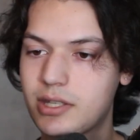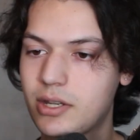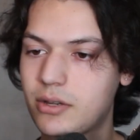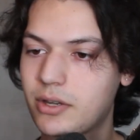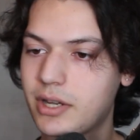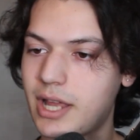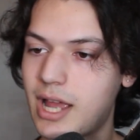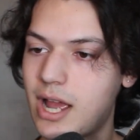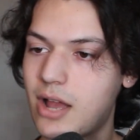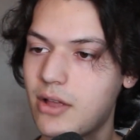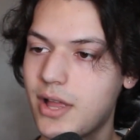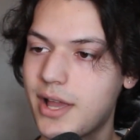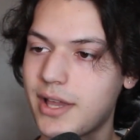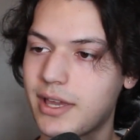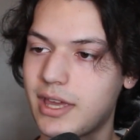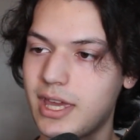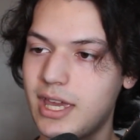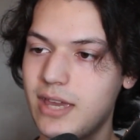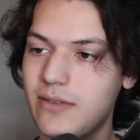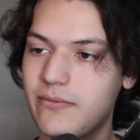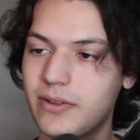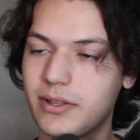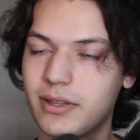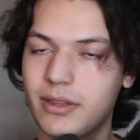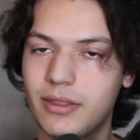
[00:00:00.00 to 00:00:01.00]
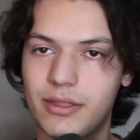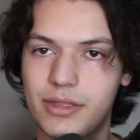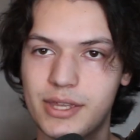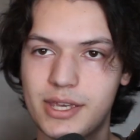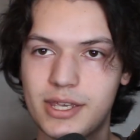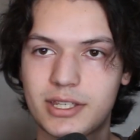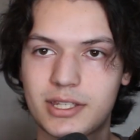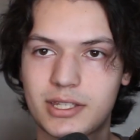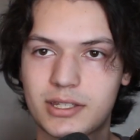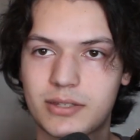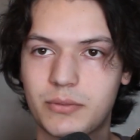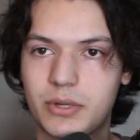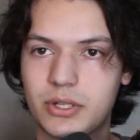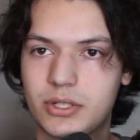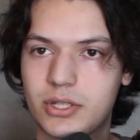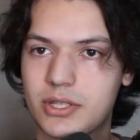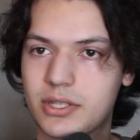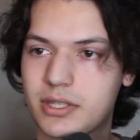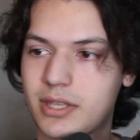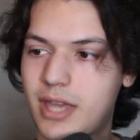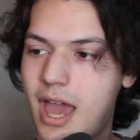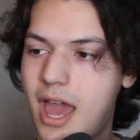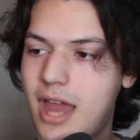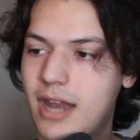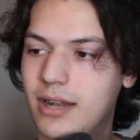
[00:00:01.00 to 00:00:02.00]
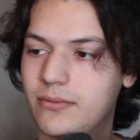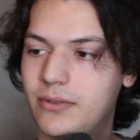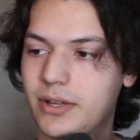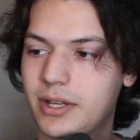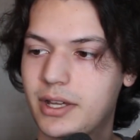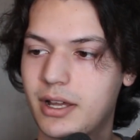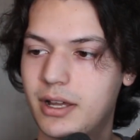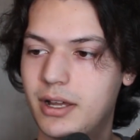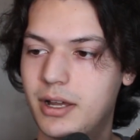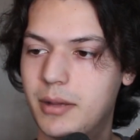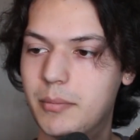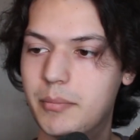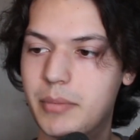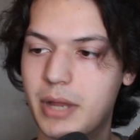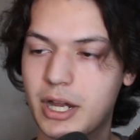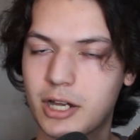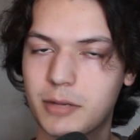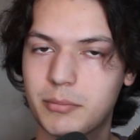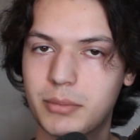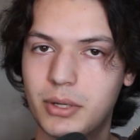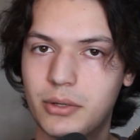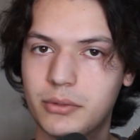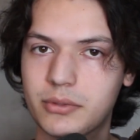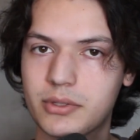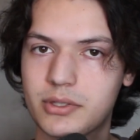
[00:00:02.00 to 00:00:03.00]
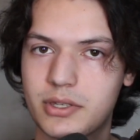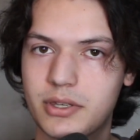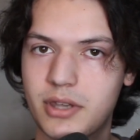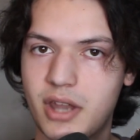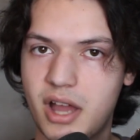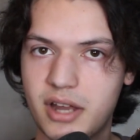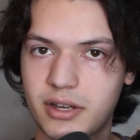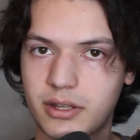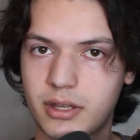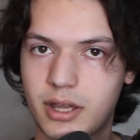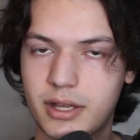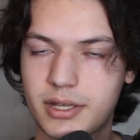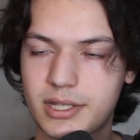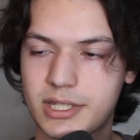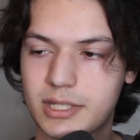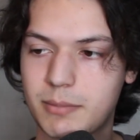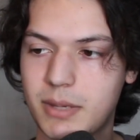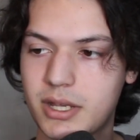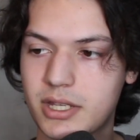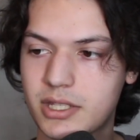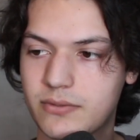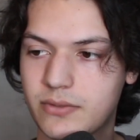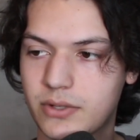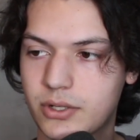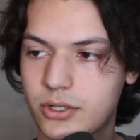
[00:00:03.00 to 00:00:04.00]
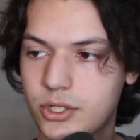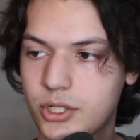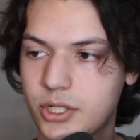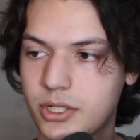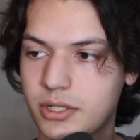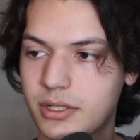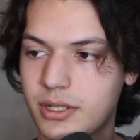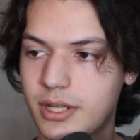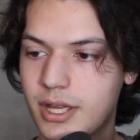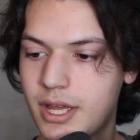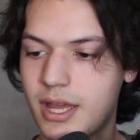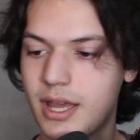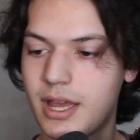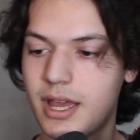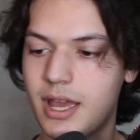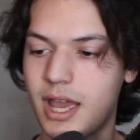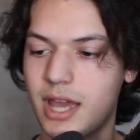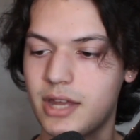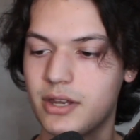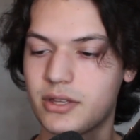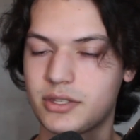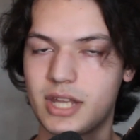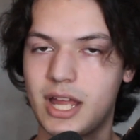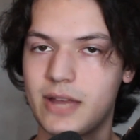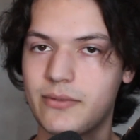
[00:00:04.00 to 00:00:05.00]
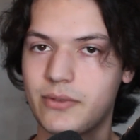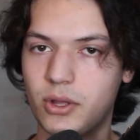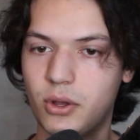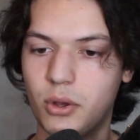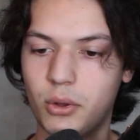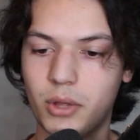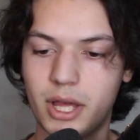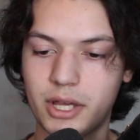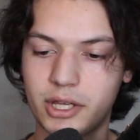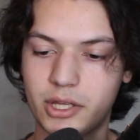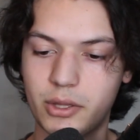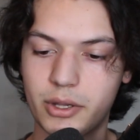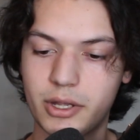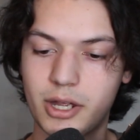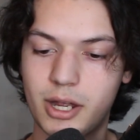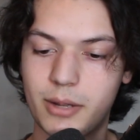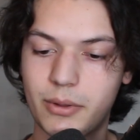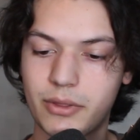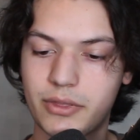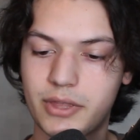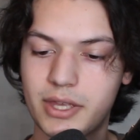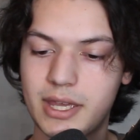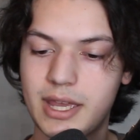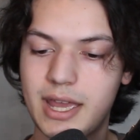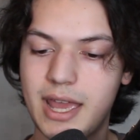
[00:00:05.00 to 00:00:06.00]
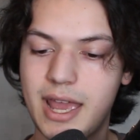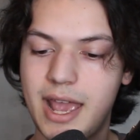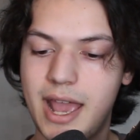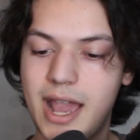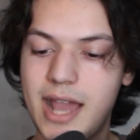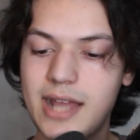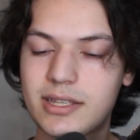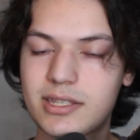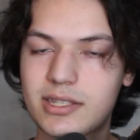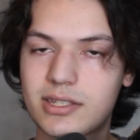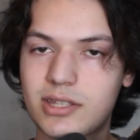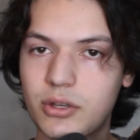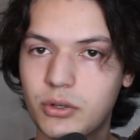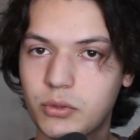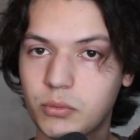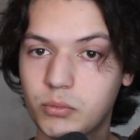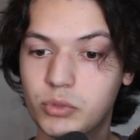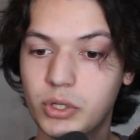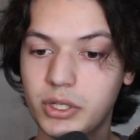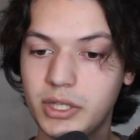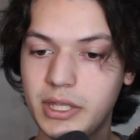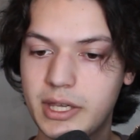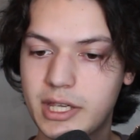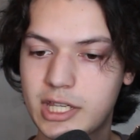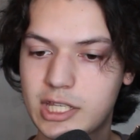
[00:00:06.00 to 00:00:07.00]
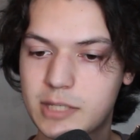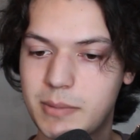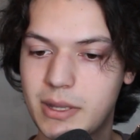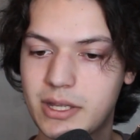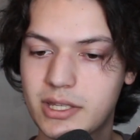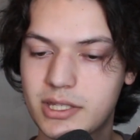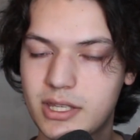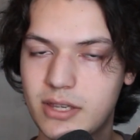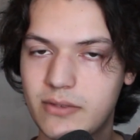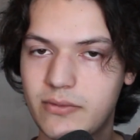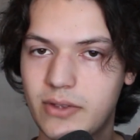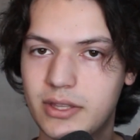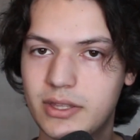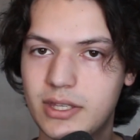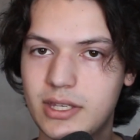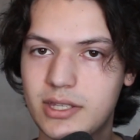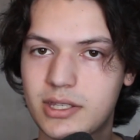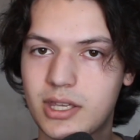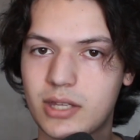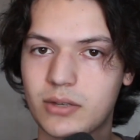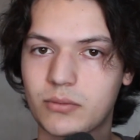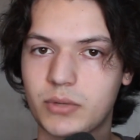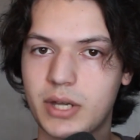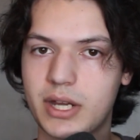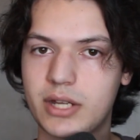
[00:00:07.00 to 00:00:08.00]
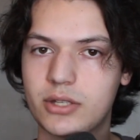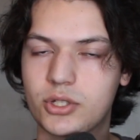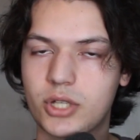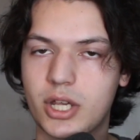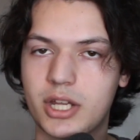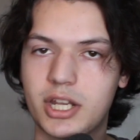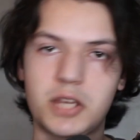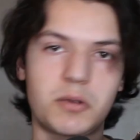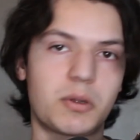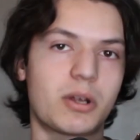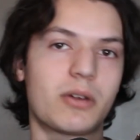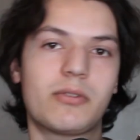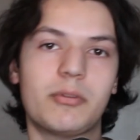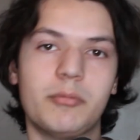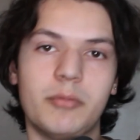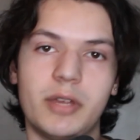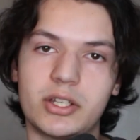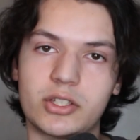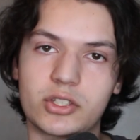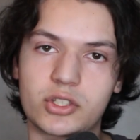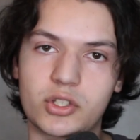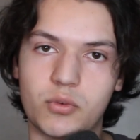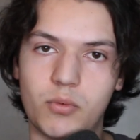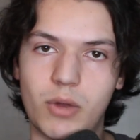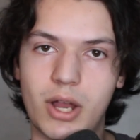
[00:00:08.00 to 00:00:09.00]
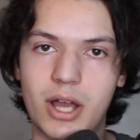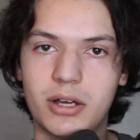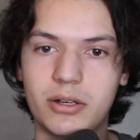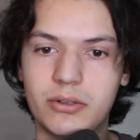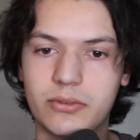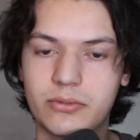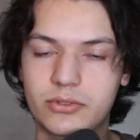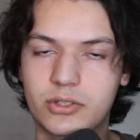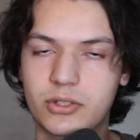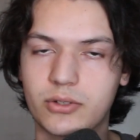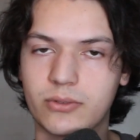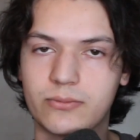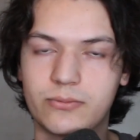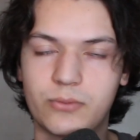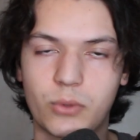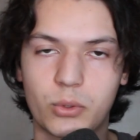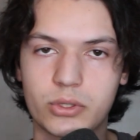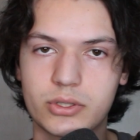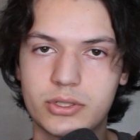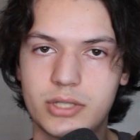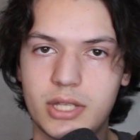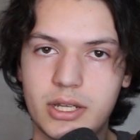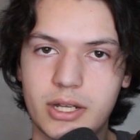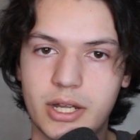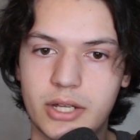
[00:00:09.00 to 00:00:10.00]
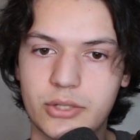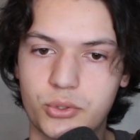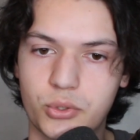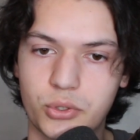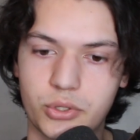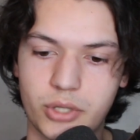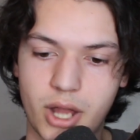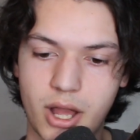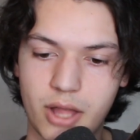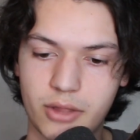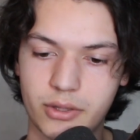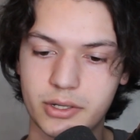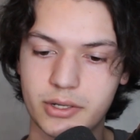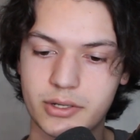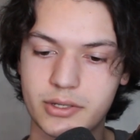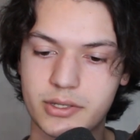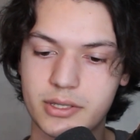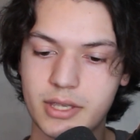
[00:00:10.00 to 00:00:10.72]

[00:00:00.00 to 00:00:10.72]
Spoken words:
how like even this, which is kind of like a bare bones non-customized version and doesn't have a whole lot going on with it, is still really expensive, and these can range anywhere from like $1,200 to $1,400.